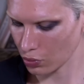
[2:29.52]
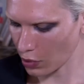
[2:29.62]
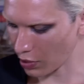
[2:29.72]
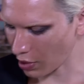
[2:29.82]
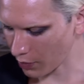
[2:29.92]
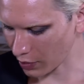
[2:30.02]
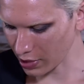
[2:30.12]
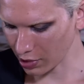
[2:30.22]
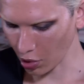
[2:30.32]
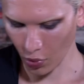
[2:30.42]
And then I'm
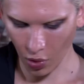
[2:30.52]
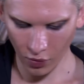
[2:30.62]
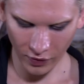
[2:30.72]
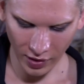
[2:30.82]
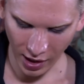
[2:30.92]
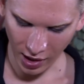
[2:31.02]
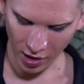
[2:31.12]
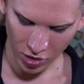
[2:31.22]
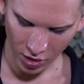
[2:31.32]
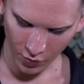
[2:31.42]
gonna go over the
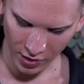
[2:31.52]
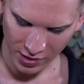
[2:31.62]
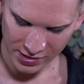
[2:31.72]
edge with